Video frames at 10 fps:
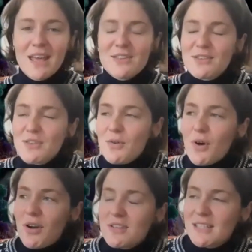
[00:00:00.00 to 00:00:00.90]
So
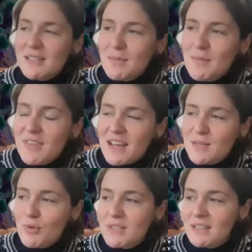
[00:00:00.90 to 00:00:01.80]
some of that has
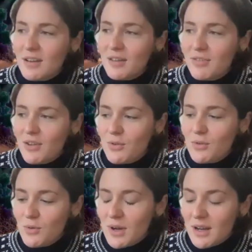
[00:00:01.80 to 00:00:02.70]
brought in a
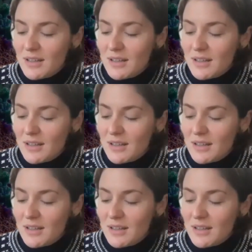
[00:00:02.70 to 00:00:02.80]
few